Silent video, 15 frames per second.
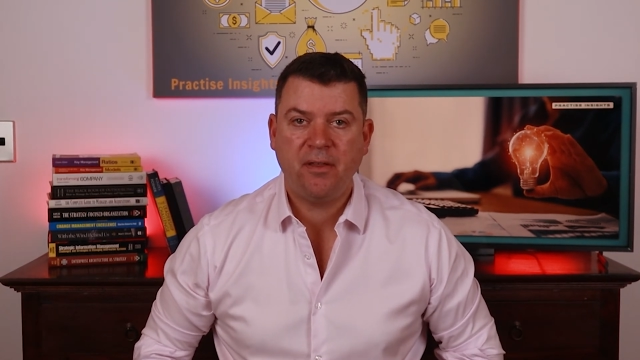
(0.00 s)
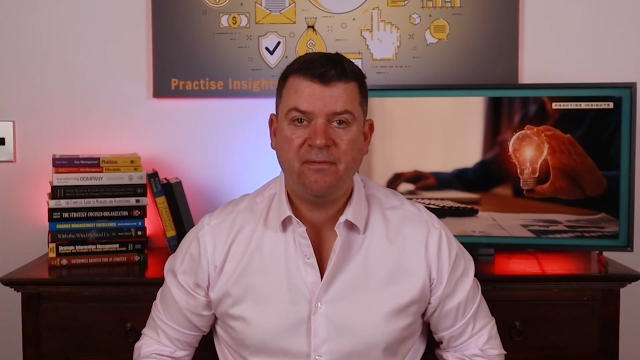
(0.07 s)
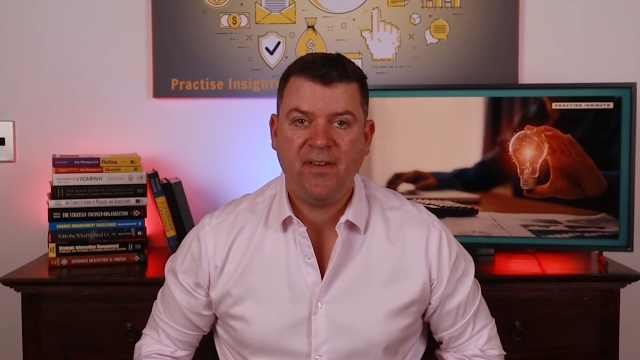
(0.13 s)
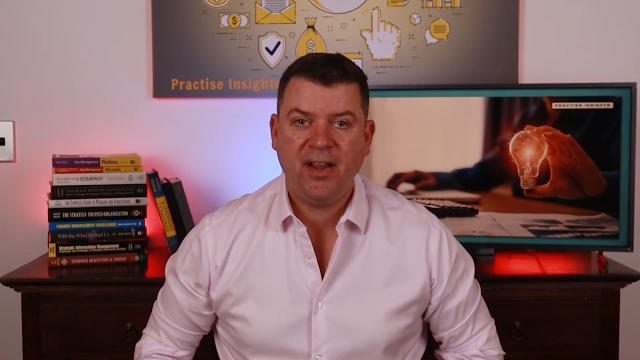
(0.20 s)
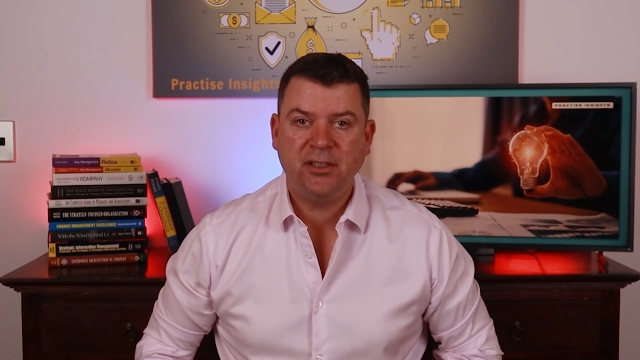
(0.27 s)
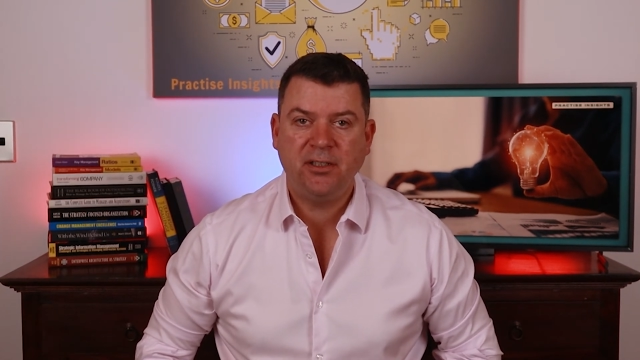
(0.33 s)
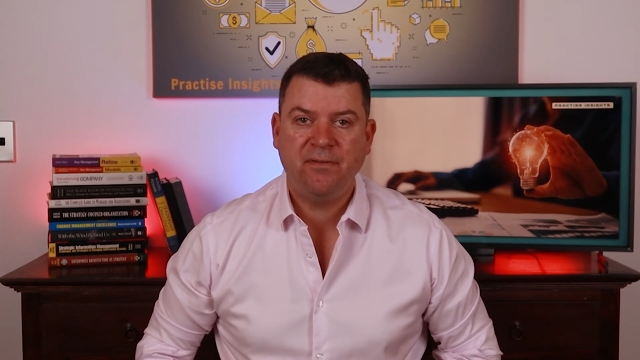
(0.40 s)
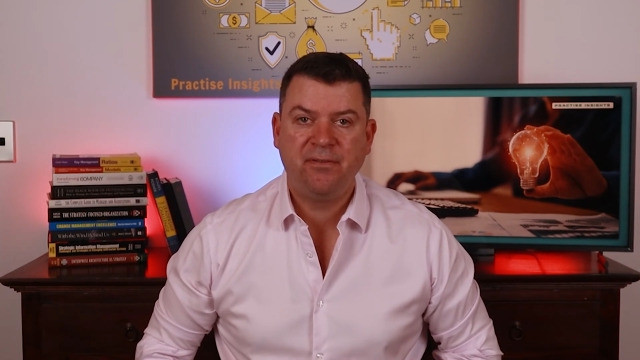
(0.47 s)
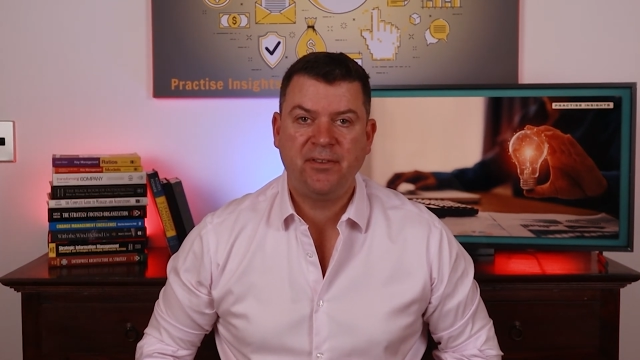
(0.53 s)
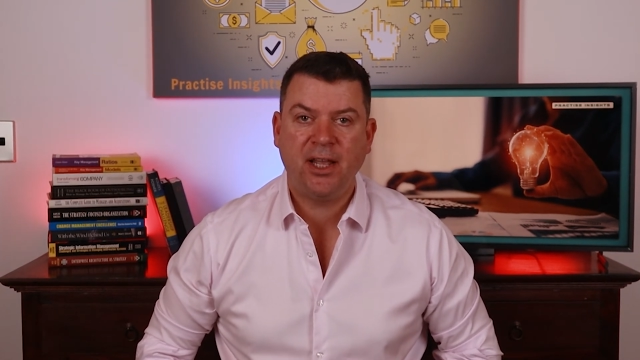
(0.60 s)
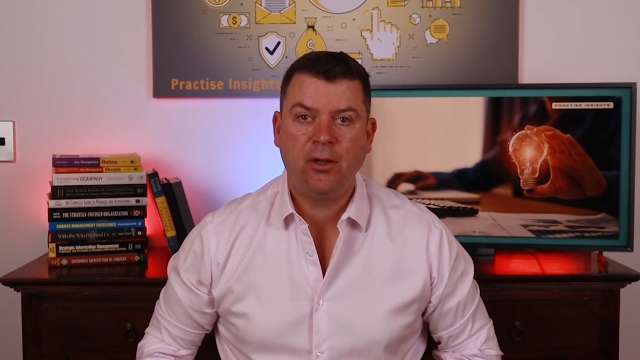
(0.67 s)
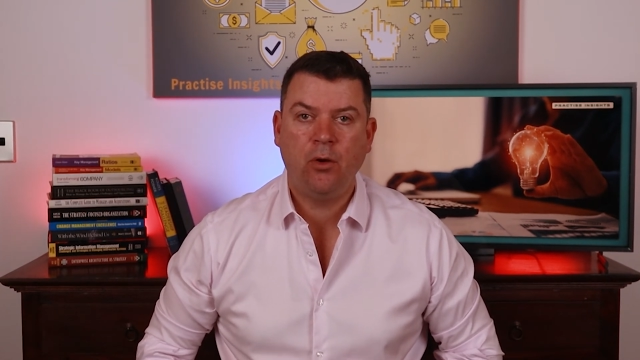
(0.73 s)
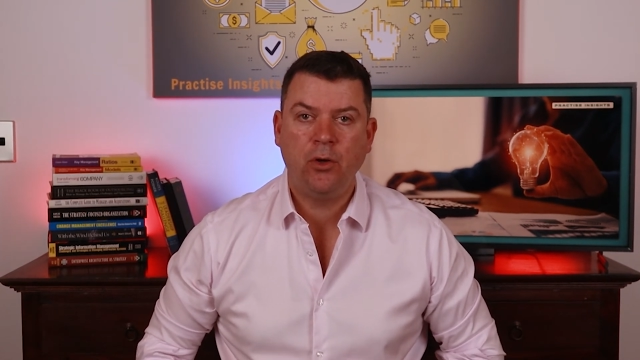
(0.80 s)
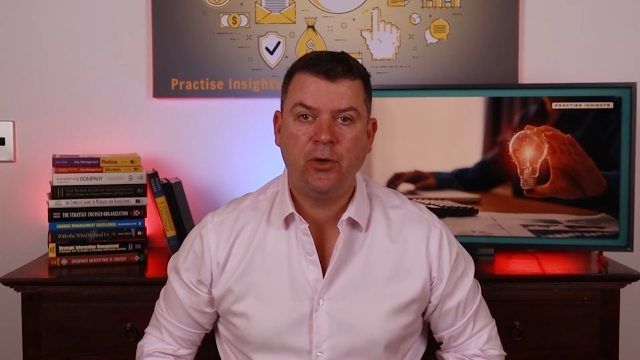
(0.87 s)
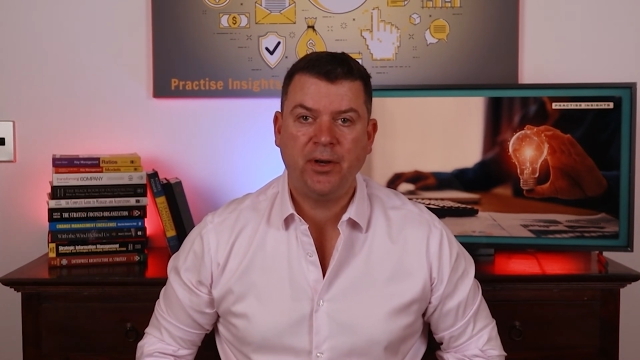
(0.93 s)
effective
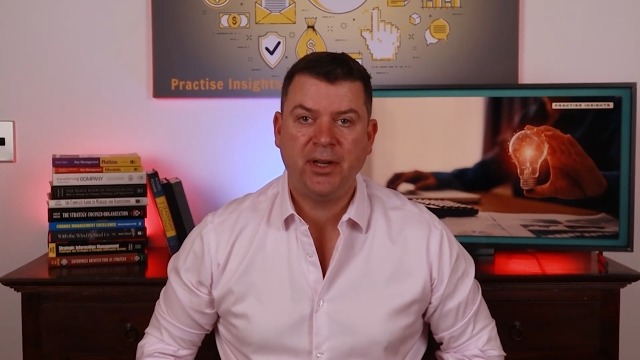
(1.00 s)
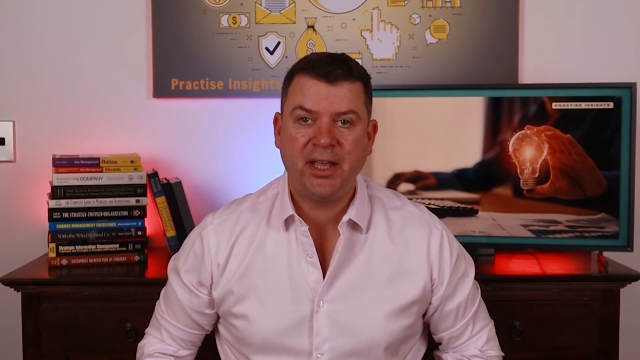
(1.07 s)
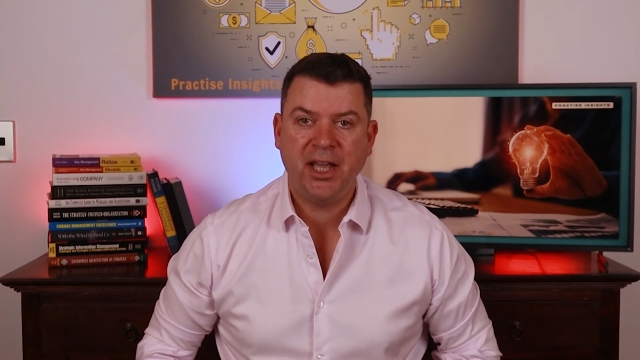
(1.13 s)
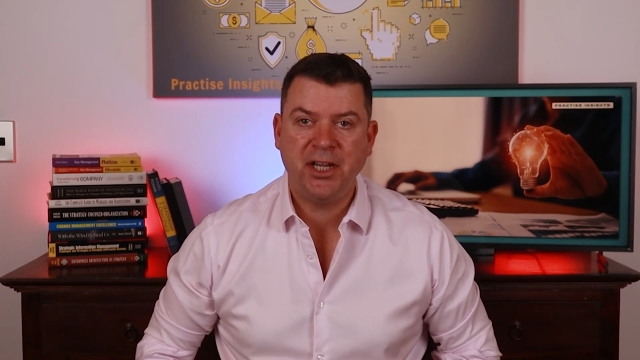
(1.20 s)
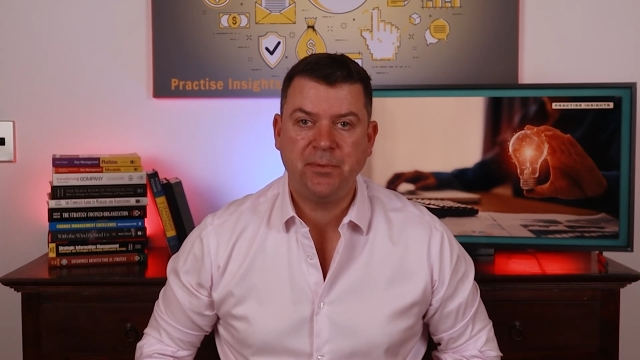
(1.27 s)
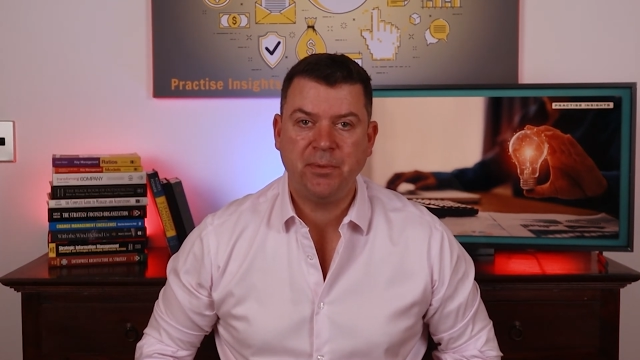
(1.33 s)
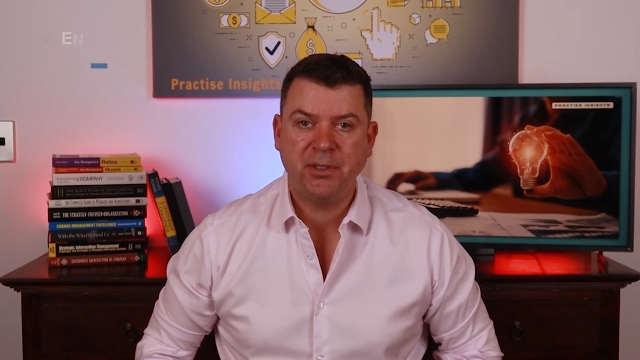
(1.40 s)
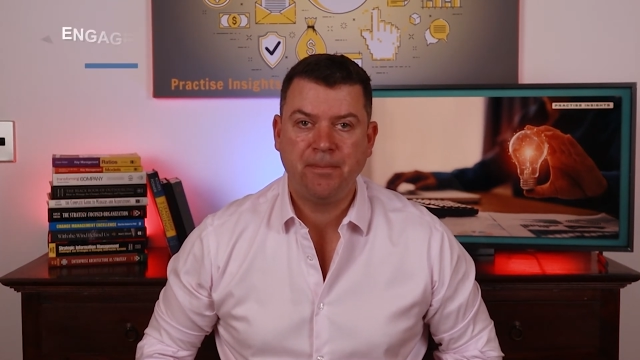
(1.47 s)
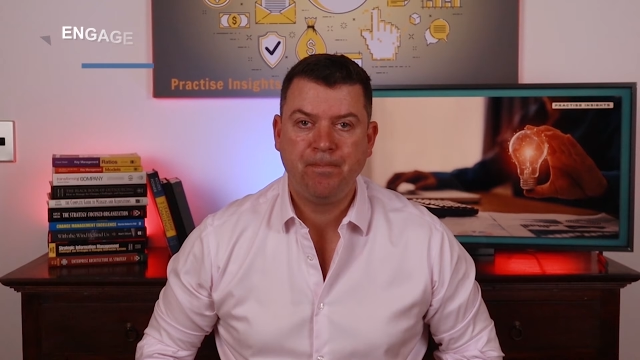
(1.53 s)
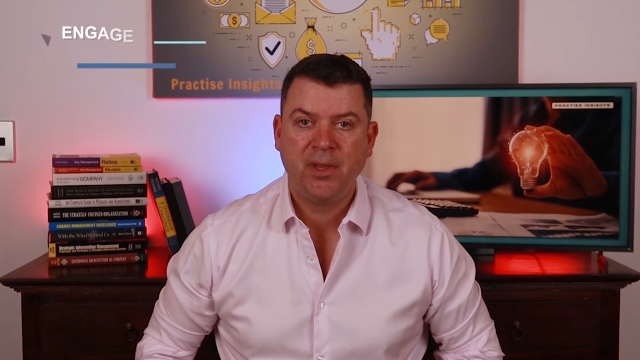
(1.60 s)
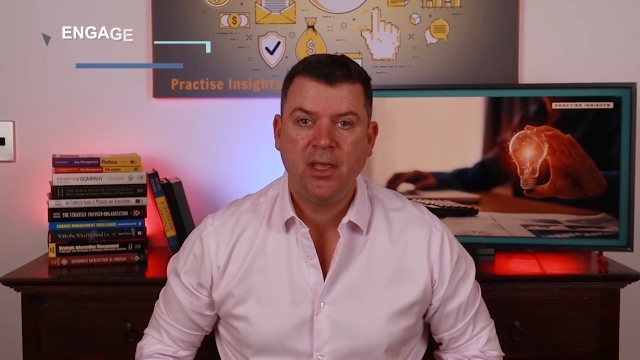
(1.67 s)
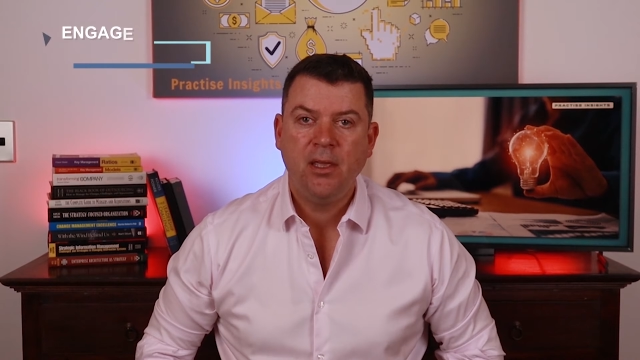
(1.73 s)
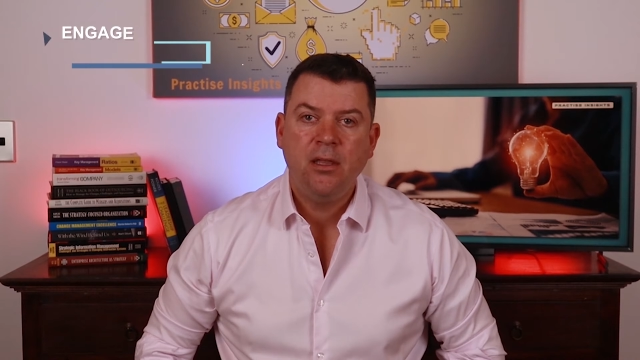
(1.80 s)
stakeholder engagement.